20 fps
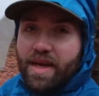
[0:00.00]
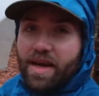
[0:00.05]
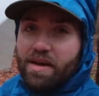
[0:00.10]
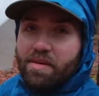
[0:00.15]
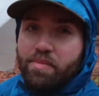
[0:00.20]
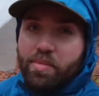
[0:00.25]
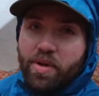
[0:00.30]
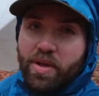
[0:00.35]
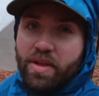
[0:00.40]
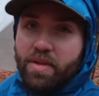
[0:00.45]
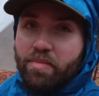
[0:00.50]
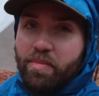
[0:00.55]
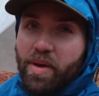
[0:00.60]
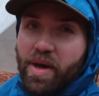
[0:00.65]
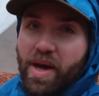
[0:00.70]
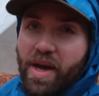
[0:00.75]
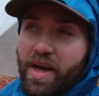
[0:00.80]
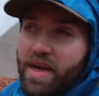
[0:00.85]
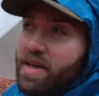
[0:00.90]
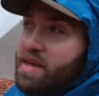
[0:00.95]
down, put in the
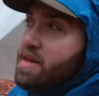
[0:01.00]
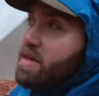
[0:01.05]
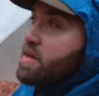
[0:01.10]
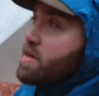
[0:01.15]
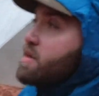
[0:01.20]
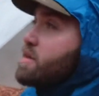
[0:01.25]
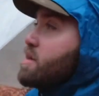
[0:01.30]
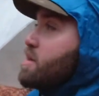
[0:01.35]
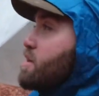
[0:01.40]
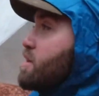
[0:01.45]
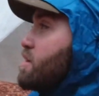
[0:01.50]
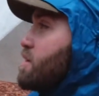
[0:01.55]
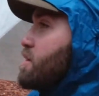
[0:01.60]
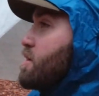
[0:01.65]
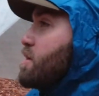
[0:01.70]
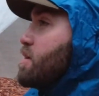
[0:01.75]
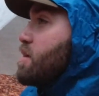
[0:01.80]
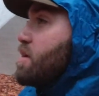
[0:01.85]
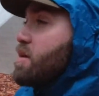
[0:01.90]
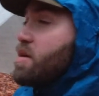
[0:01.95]
pack.
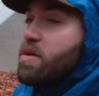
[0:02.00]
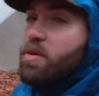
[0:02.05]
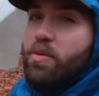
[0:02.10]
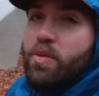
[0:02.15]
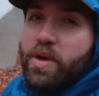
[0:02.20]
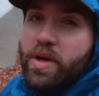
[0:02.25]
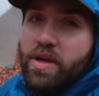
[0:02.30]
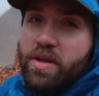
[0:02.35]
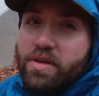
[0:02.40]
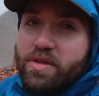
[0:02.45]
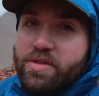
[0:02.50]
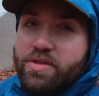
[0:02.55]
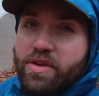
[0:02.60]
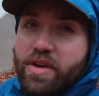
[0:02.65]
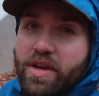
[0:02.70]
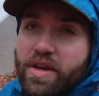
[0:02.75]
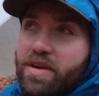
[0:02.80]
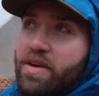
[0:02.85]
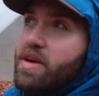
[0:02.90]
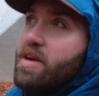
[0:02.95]
We'll get on the
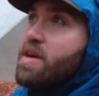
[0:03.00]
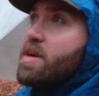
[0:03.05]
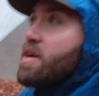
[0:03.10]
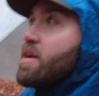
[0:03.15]
trail.